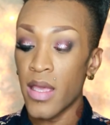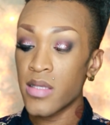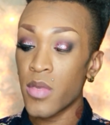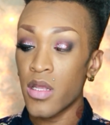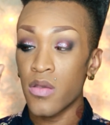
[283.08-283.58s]

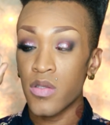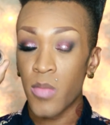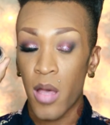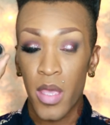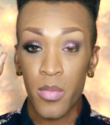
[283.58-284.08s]
Next, I'm going to use
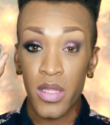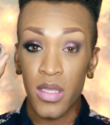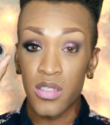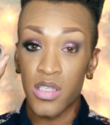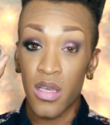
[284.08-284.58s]
my
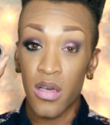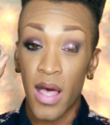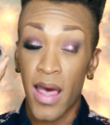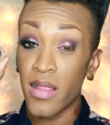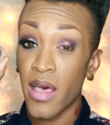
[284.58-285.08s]
Maybelline
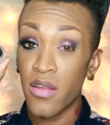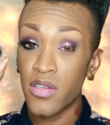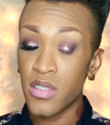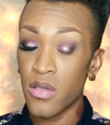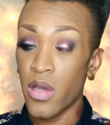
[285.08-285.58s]
gel
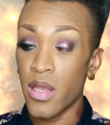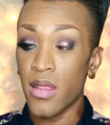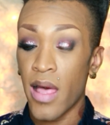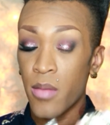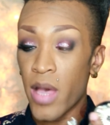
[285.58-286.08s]
eyeliner just to go ahead
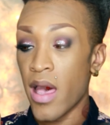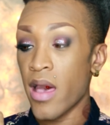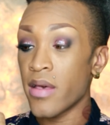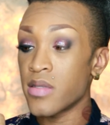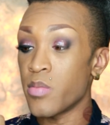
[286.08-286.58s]
and line my
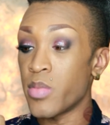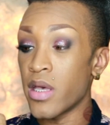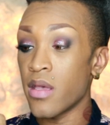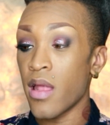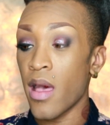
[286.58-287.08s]
eyes,
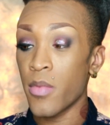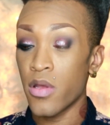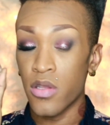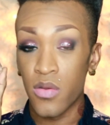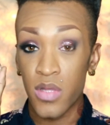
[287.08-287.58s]
but I'm
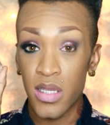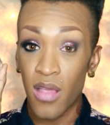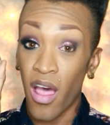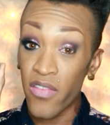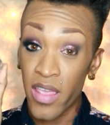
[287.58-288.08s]
going to do
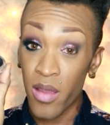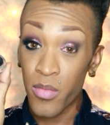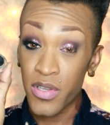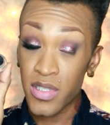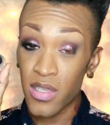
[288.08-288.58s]
this off
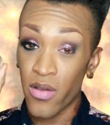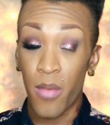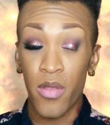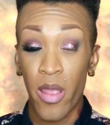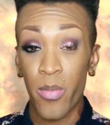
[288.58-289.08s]
camera, so
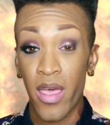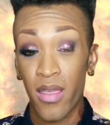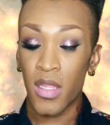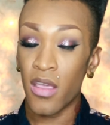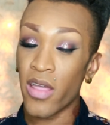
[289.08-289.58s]
I'll be right back.